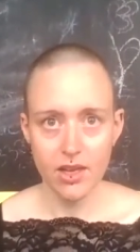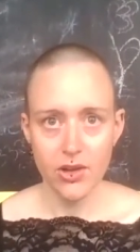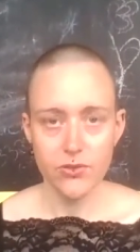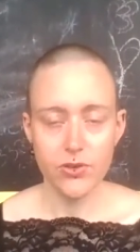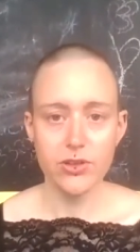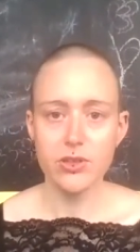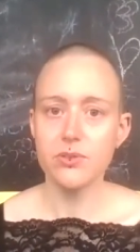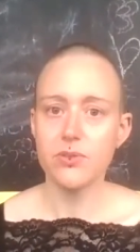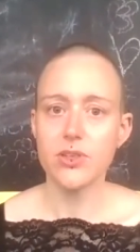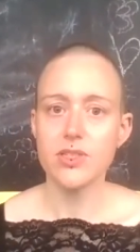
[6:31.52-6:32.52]
for the
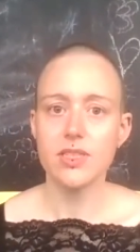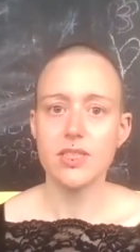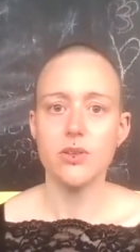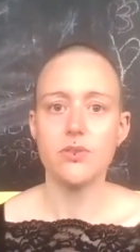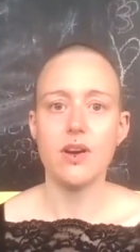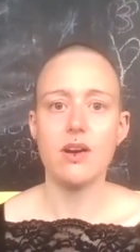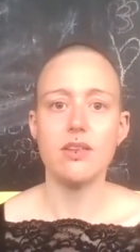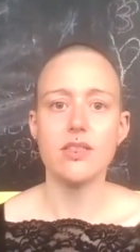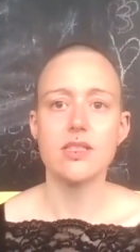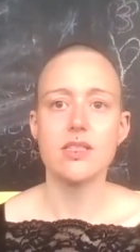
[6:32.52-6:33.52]
University of
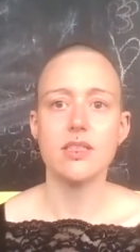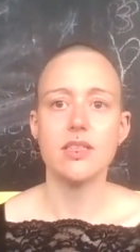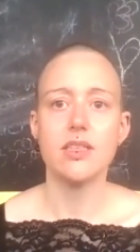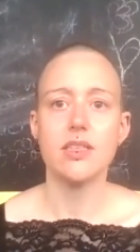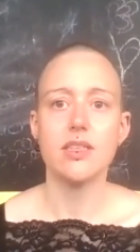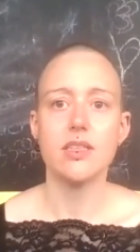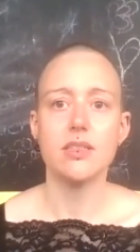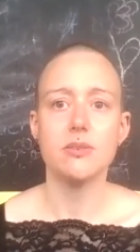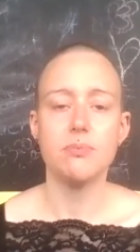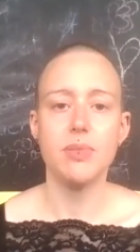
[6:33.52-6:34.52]
Arts in
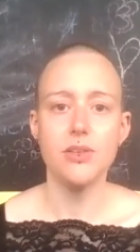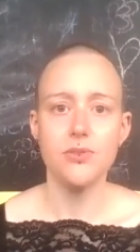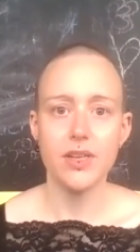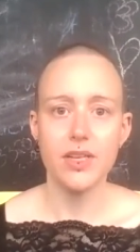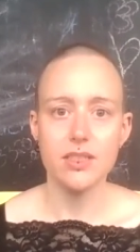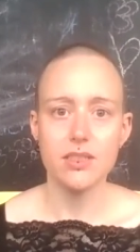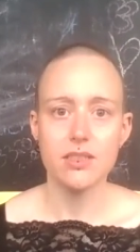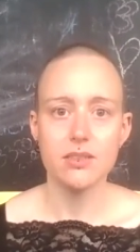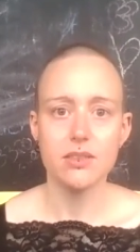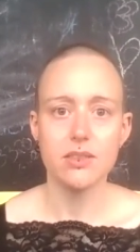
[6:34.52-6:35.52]
Bielefeld
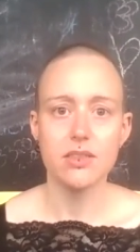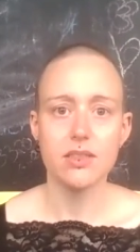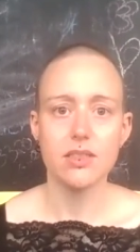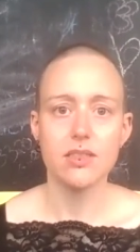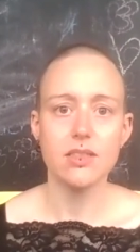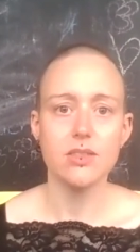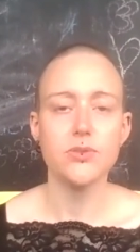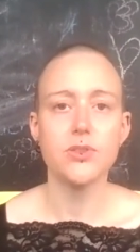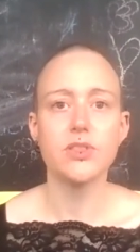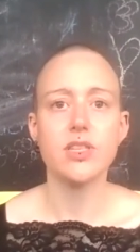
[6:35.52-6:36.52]
uh, a
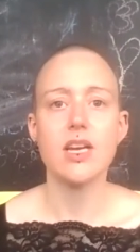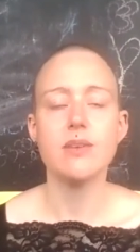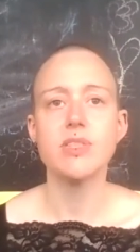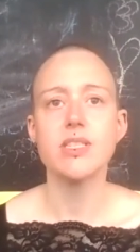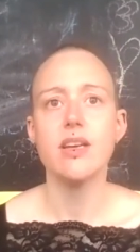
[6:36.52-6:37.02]
few times.